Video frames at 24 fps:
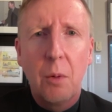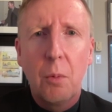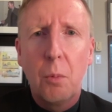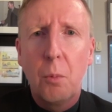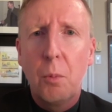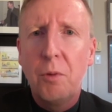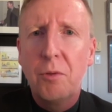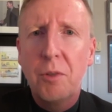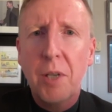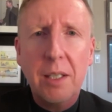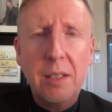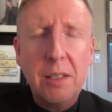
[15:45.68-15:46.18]

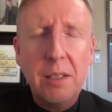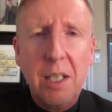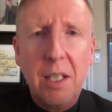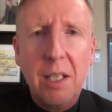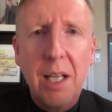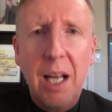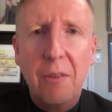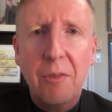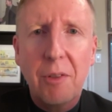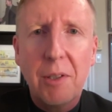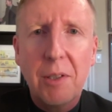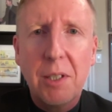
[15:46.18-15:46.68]
We've got to start
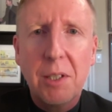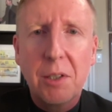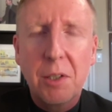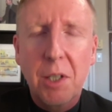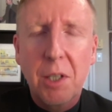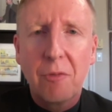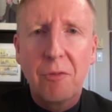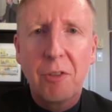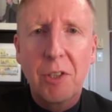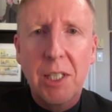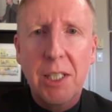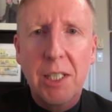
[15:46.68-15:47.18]
having these
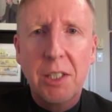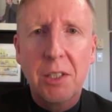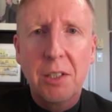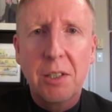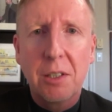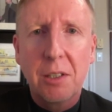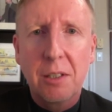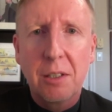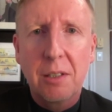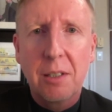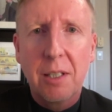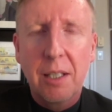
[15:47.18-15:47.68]

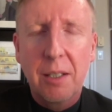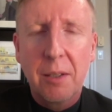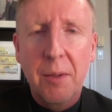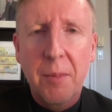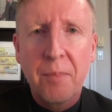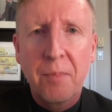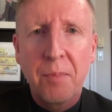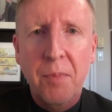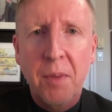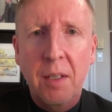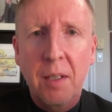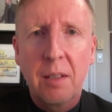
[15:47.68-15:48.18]
conversations that
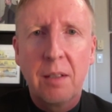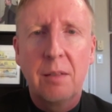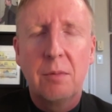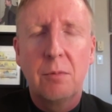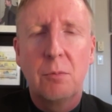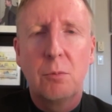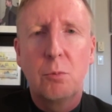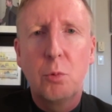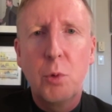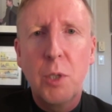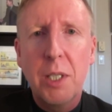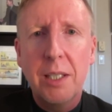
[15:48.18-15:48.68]

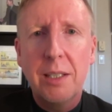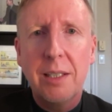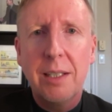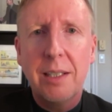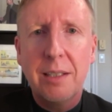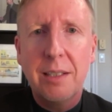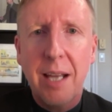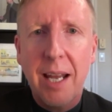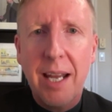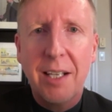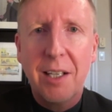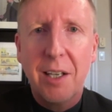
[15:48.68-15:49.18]
really
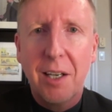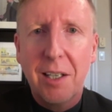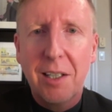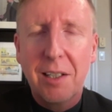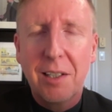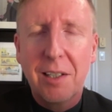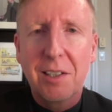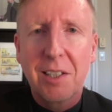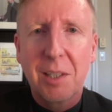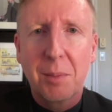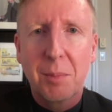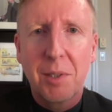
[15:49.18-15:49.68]
take
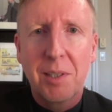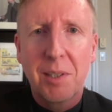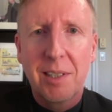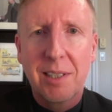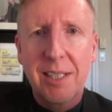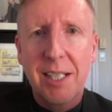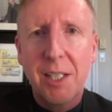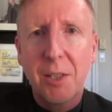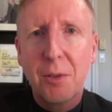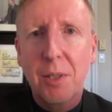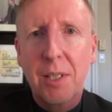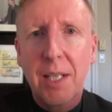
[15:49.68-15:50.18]
on some of the
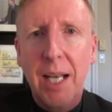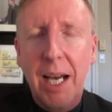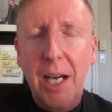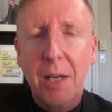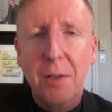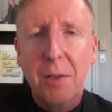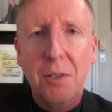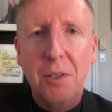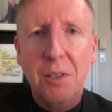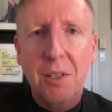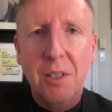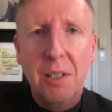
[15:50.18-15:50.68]
sacred
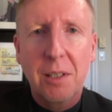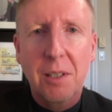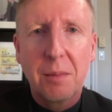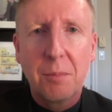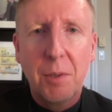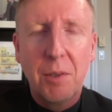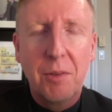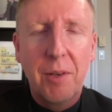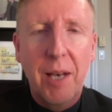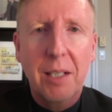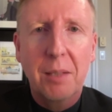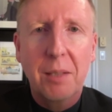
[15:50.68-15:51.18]
cows that
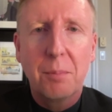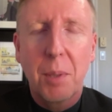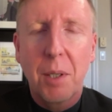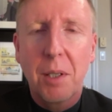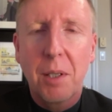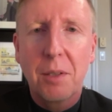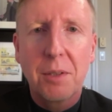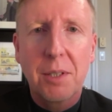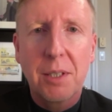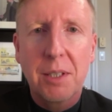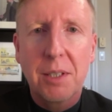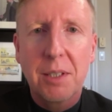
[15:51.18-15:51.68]
we've had in
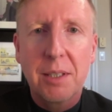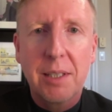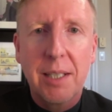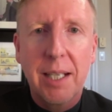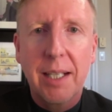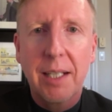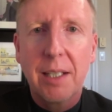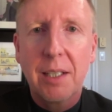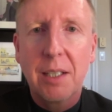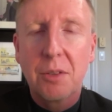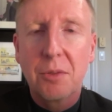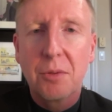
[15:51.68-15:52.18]
politics in
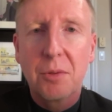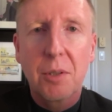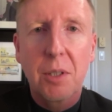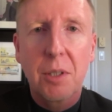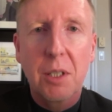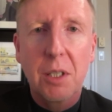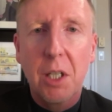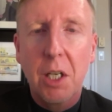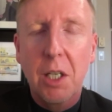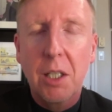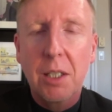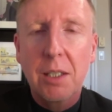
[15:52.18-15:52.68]
Canada for a
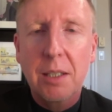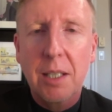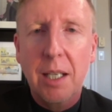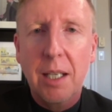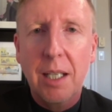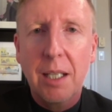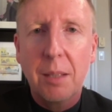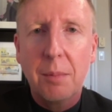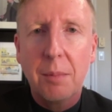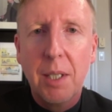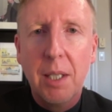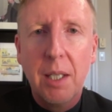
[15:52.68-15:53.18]
long
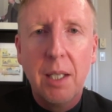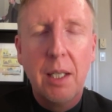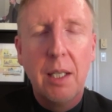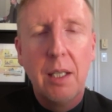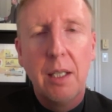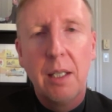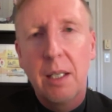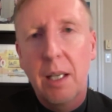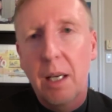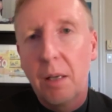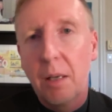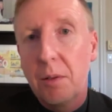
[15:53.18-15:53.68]
time
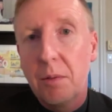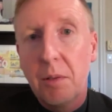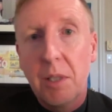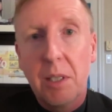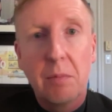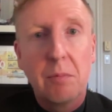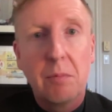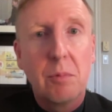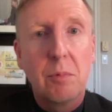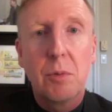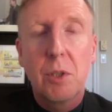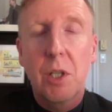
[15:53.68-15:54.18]

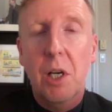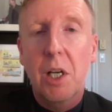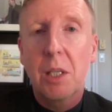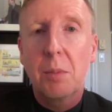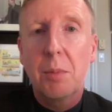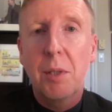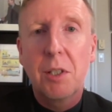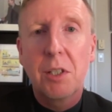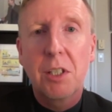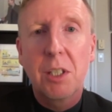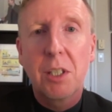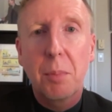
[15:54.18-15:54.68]
talk
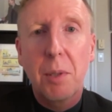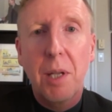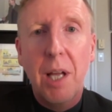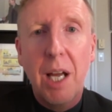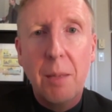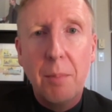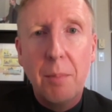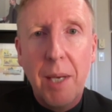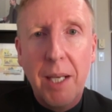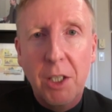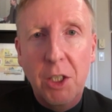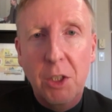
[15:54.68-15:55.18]
about supply
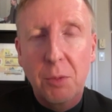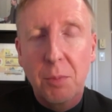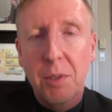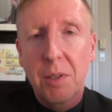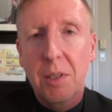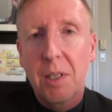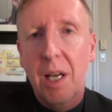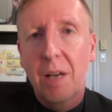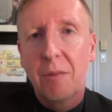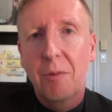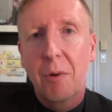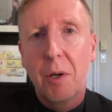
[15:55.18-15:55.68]
management.
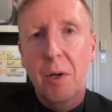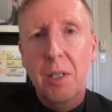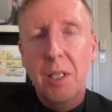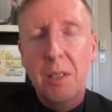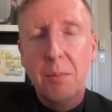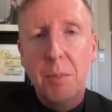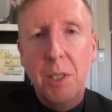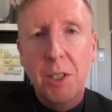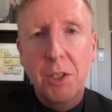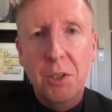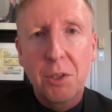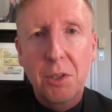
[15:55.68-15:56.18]
I've already
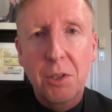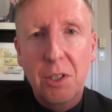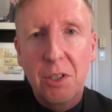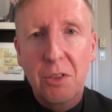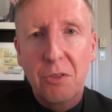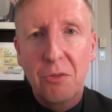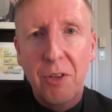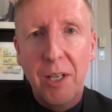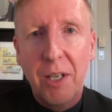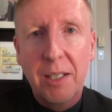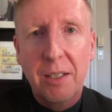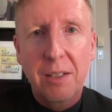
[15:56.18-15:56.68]
mentioned
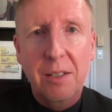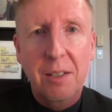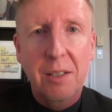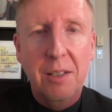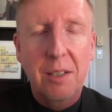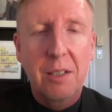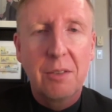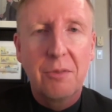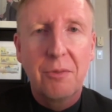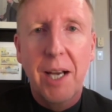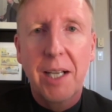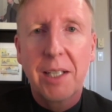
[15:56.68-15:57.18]
defense
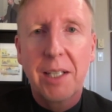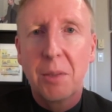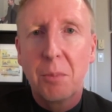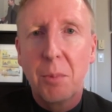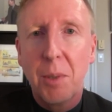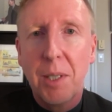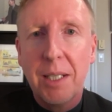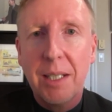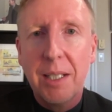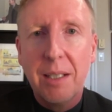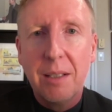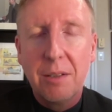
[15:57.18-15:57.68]
and the fact that
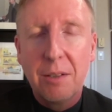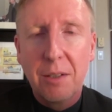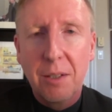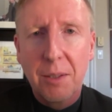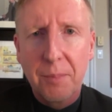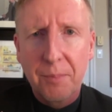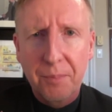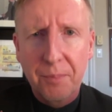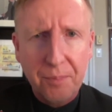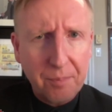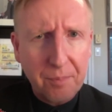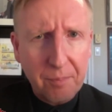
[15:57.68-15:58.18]
we need to
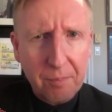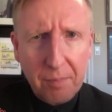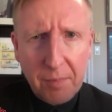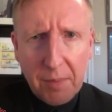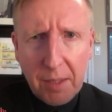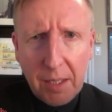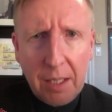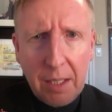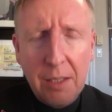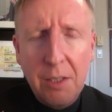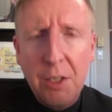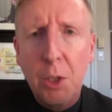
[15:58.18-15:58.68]

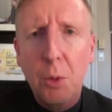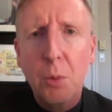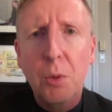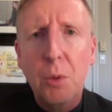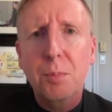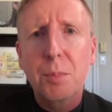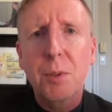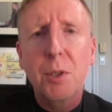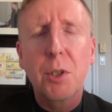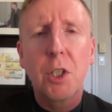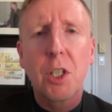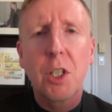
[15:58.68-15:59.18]
deal with
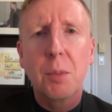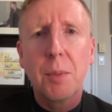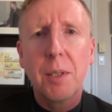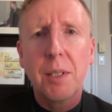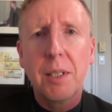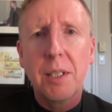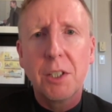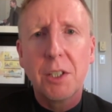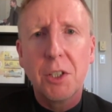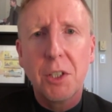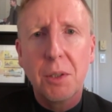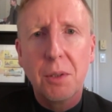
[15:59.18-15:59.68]
procurement
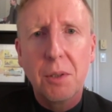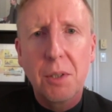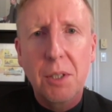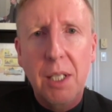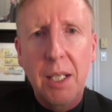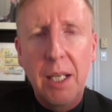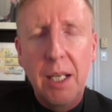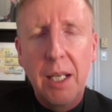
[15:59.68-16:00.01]
issues.